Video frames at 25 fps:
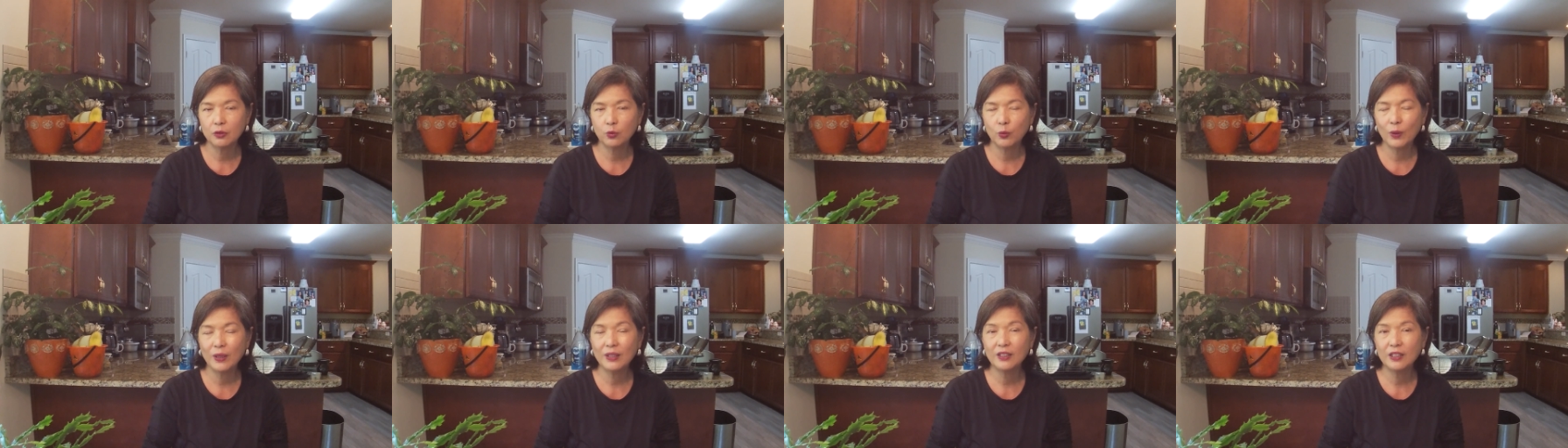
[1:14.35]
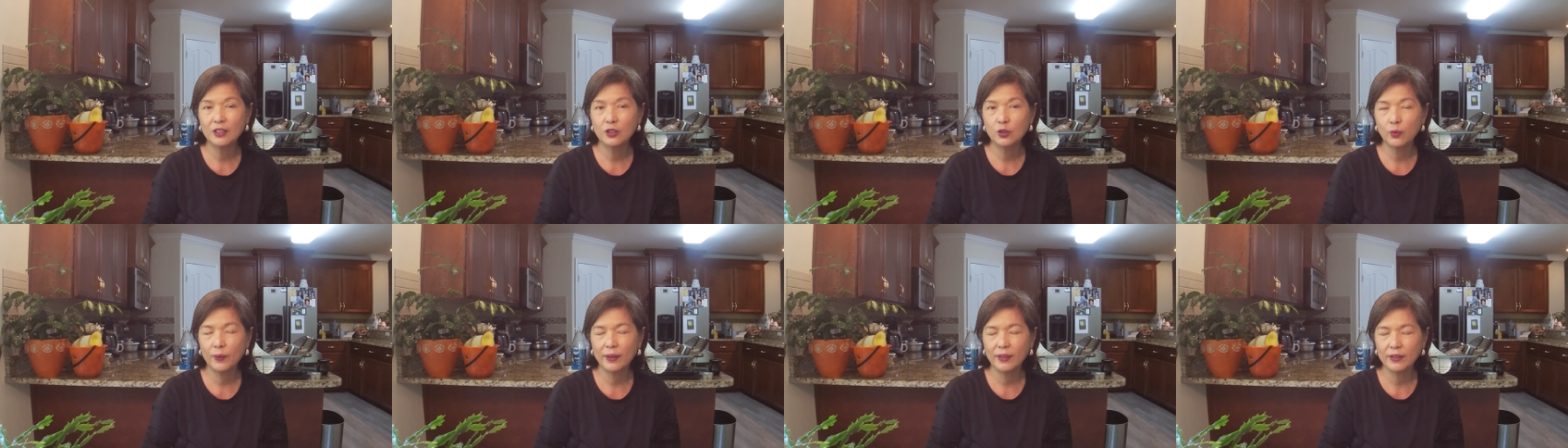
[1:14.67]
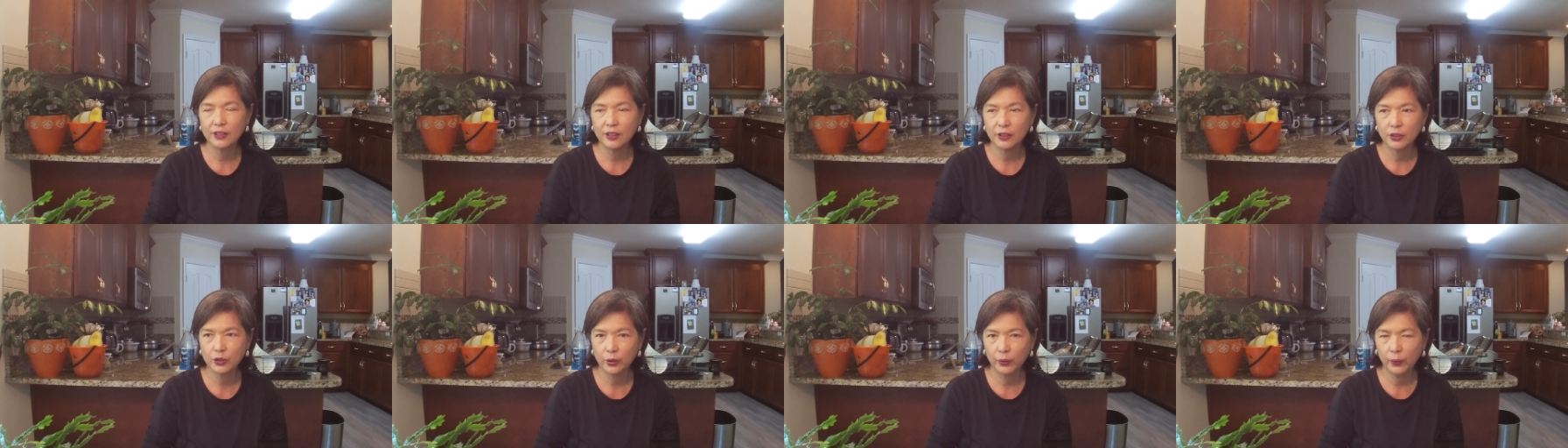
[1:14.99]

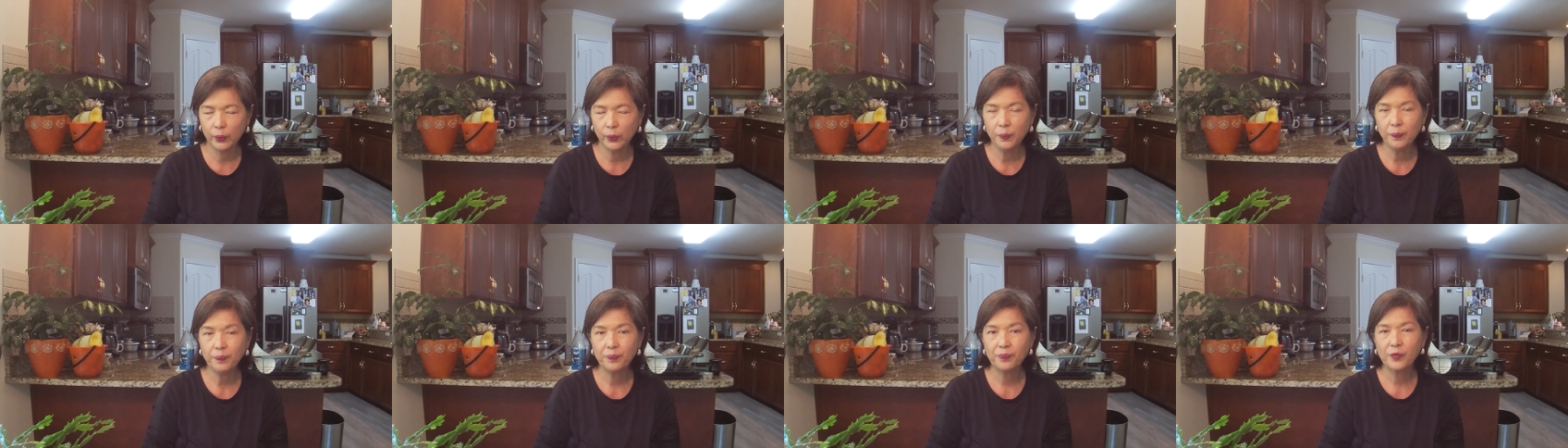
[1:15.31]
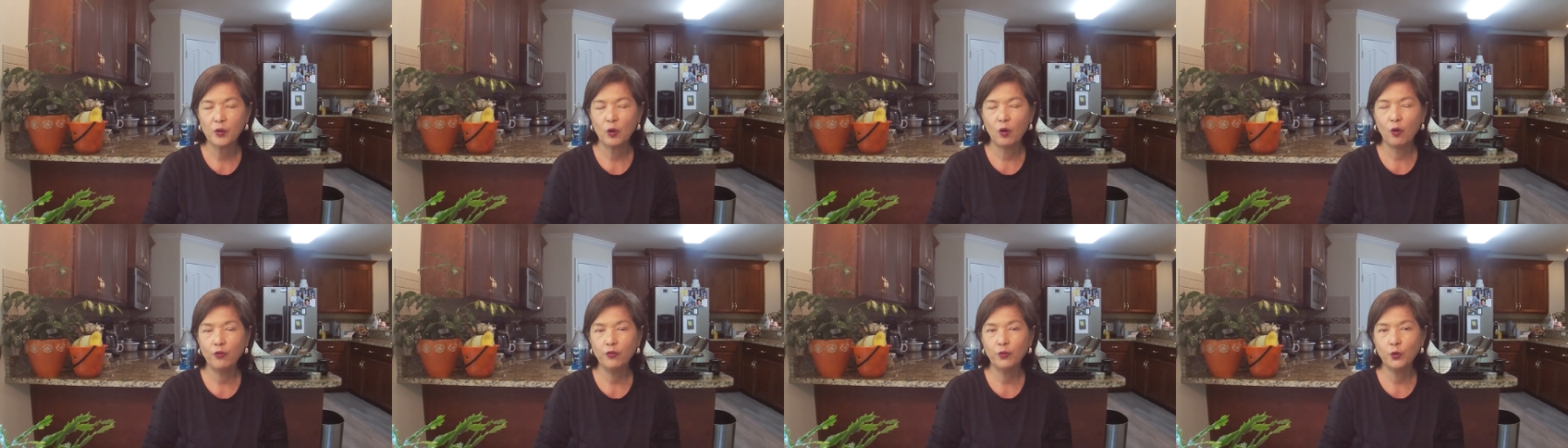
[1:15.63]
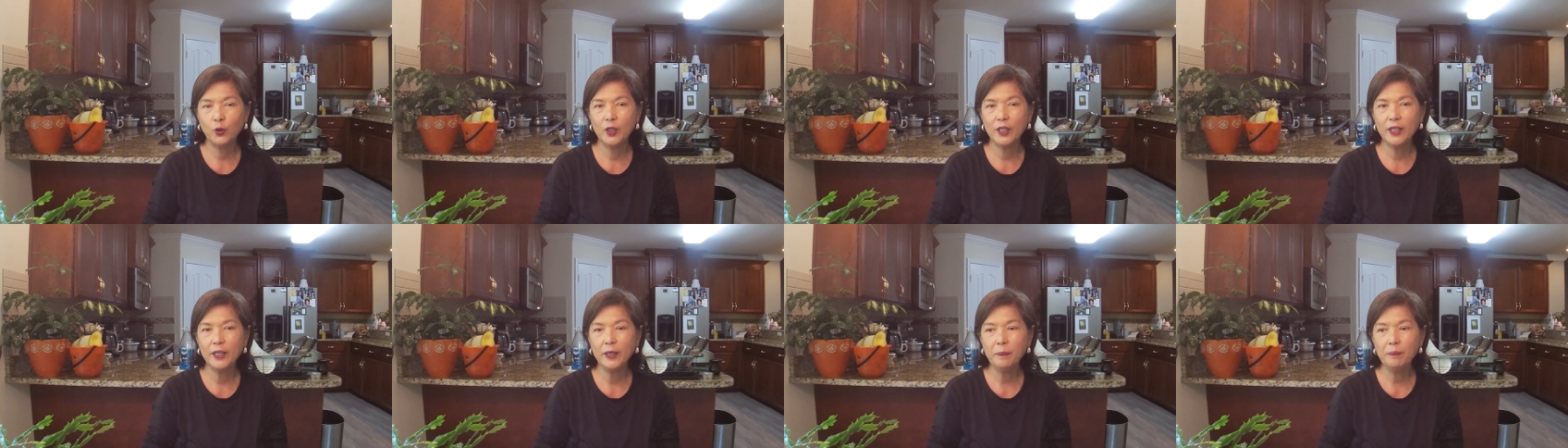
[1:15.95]
2022,
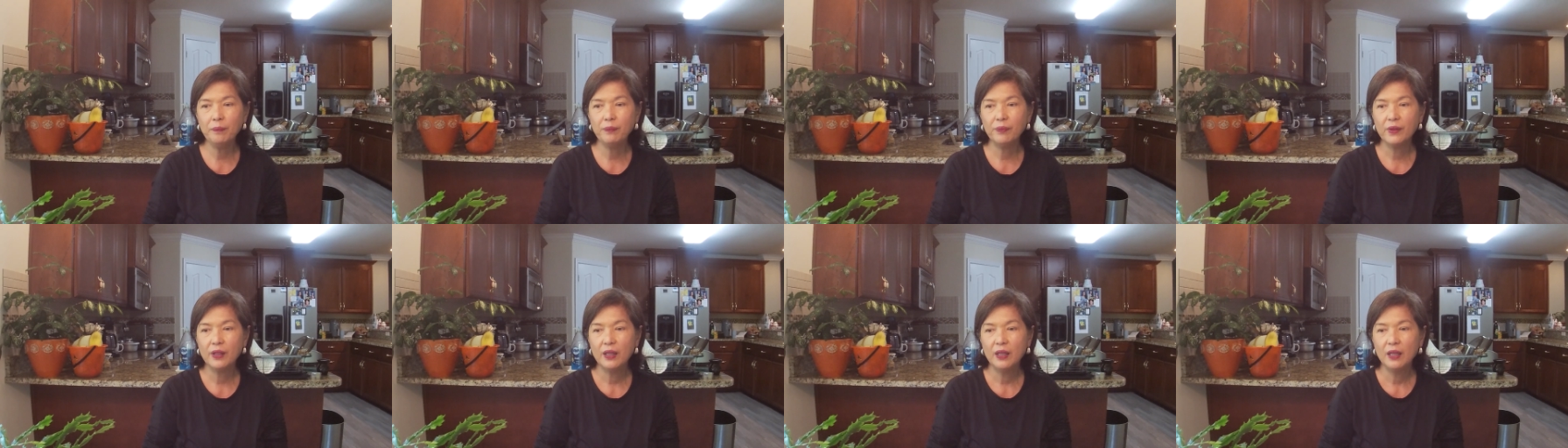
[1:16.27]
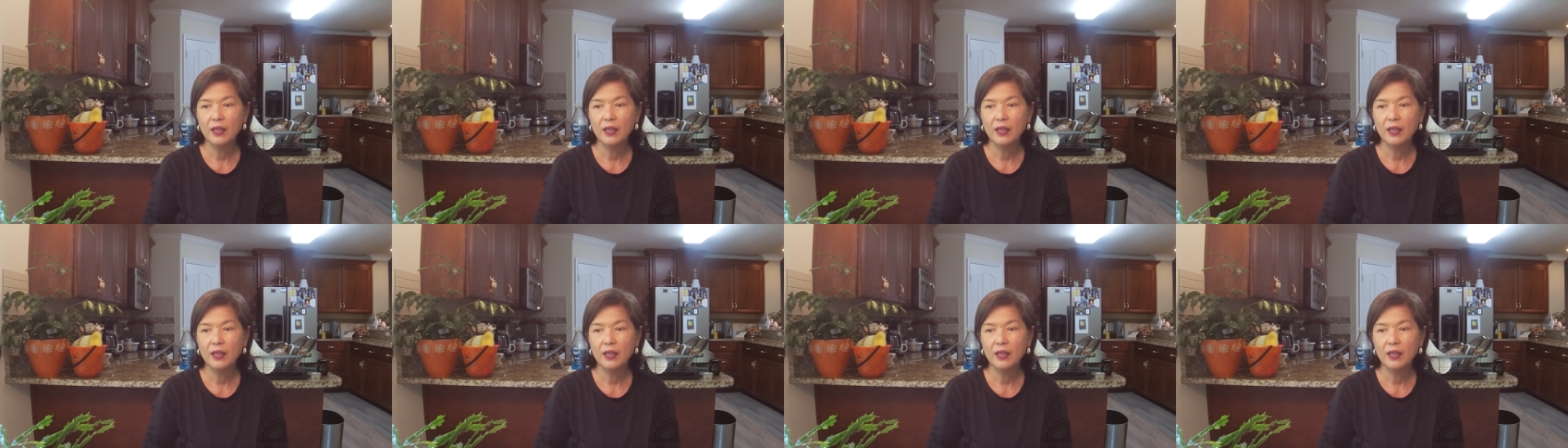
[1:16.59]
hopefully.